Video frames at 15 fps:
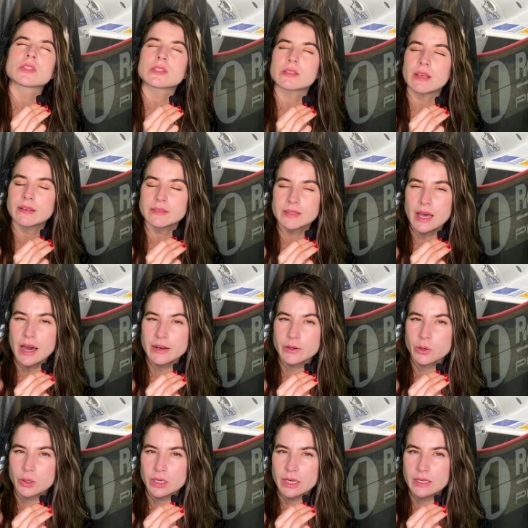6
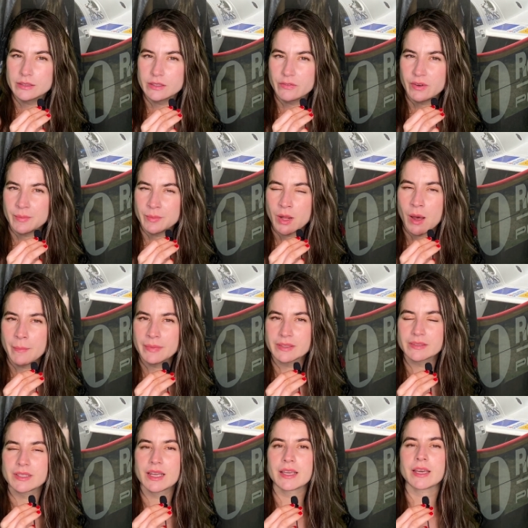categories, if I'm not
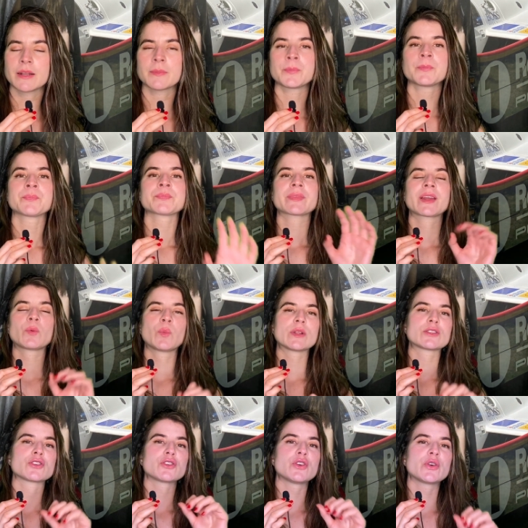mistaken, in
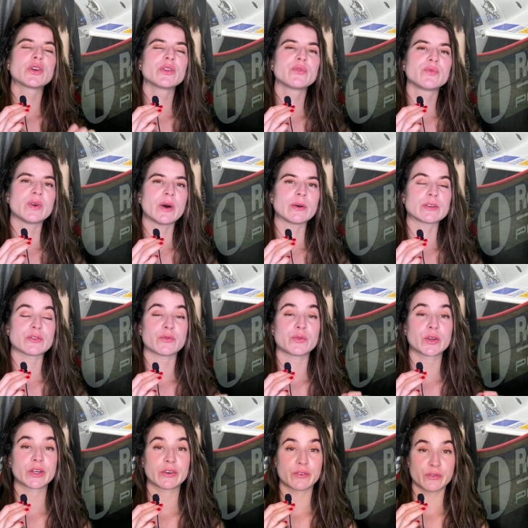which you could vote
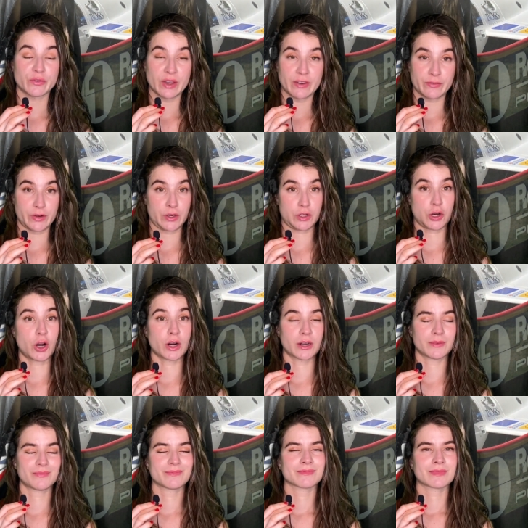for your favorite car.
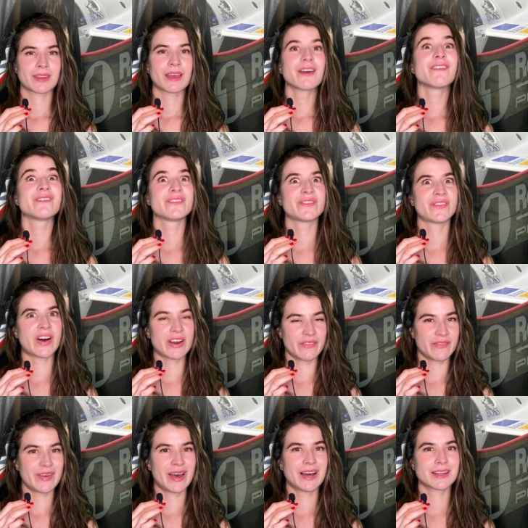Fun
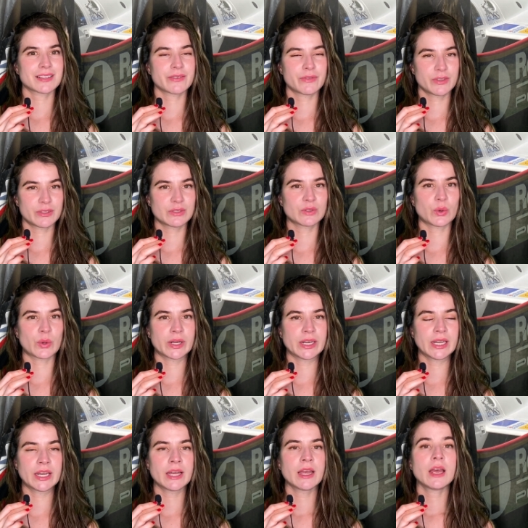fact of the
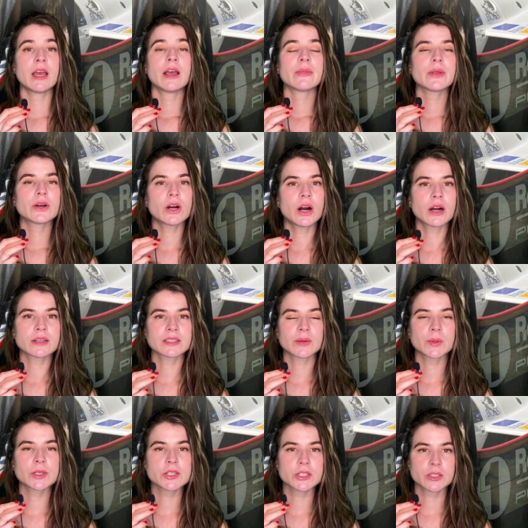story, the cars that
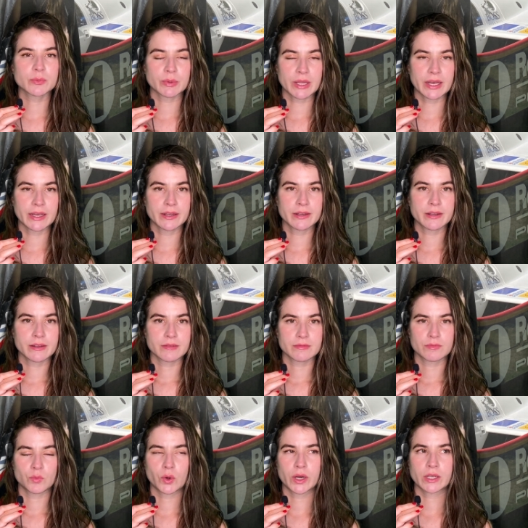were displayed
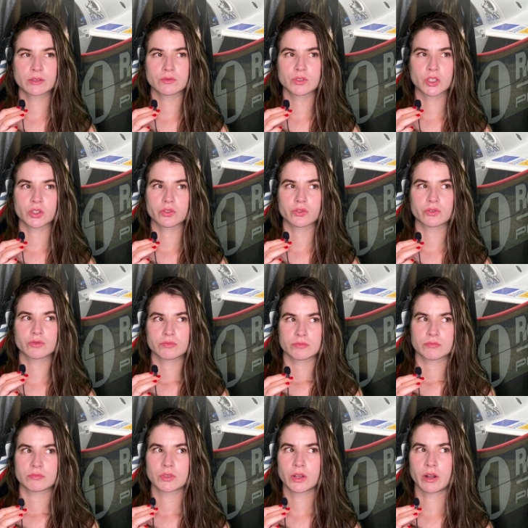weren't just,
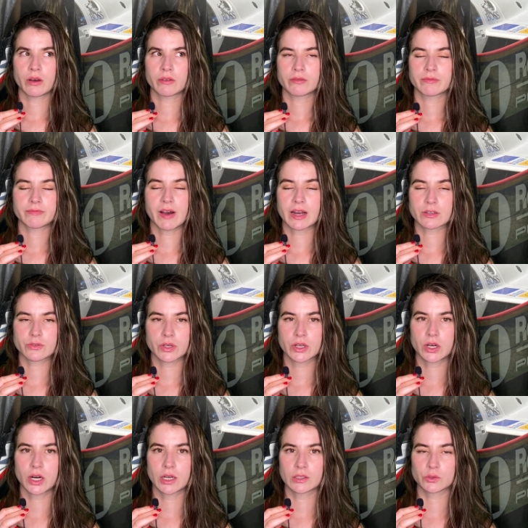you know, factory
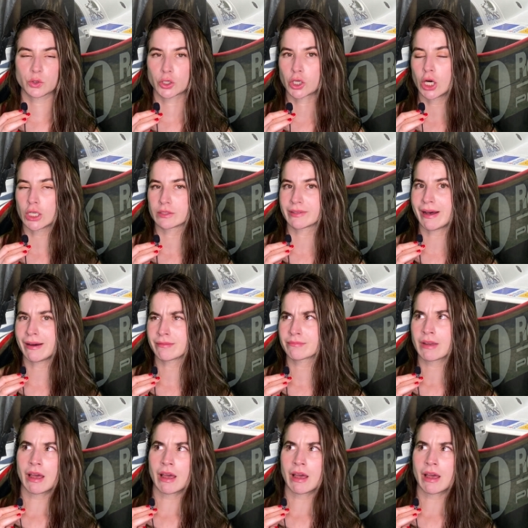cars or cars that